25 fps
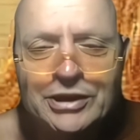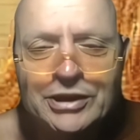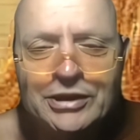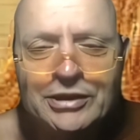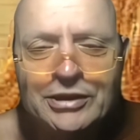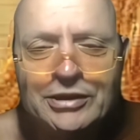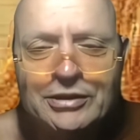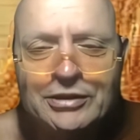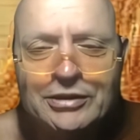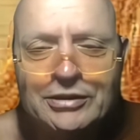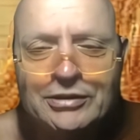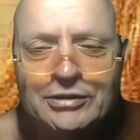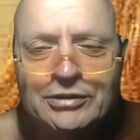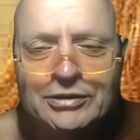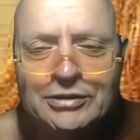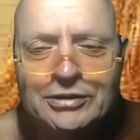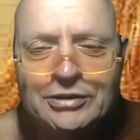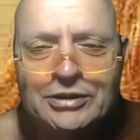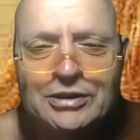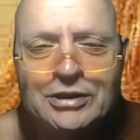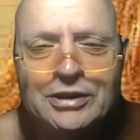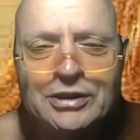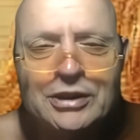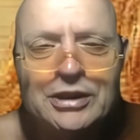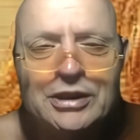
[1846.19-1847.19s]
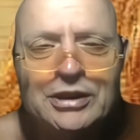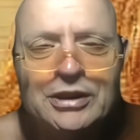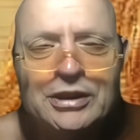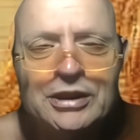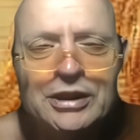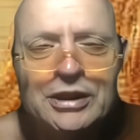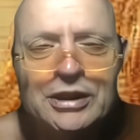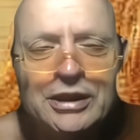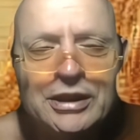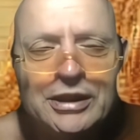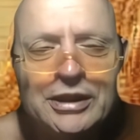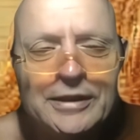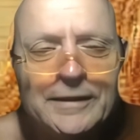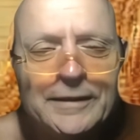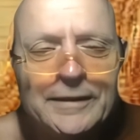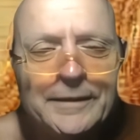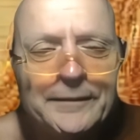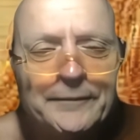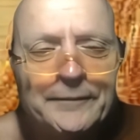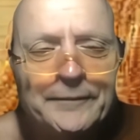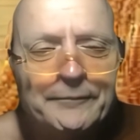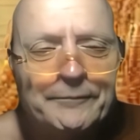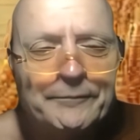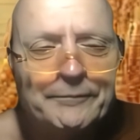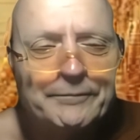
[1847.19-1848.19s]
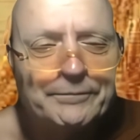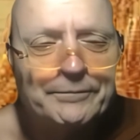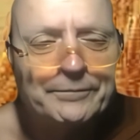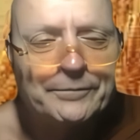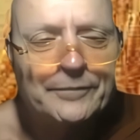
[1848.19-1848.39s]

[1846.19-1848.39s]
other and um,